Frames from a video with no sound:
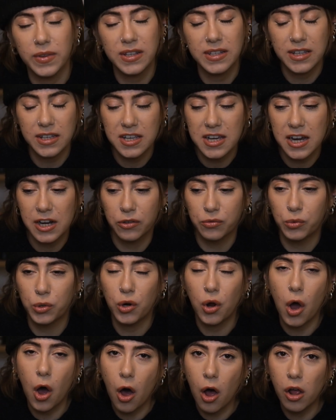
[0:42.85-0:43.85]
It's a year
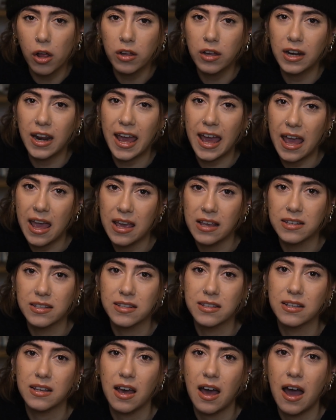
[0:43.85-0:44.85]
we're all gonna
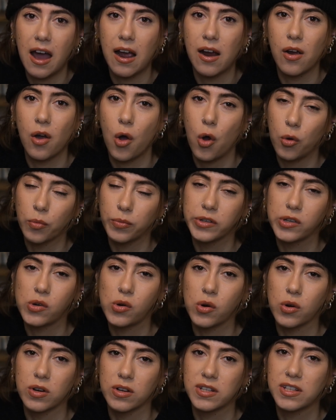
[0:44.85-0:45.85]
ace our home
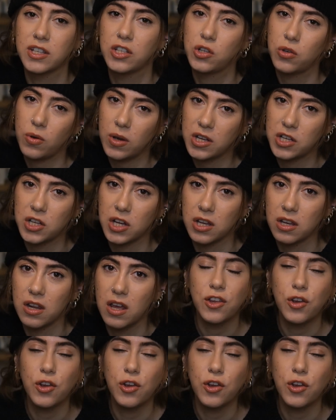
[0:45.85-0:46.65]
decor situation.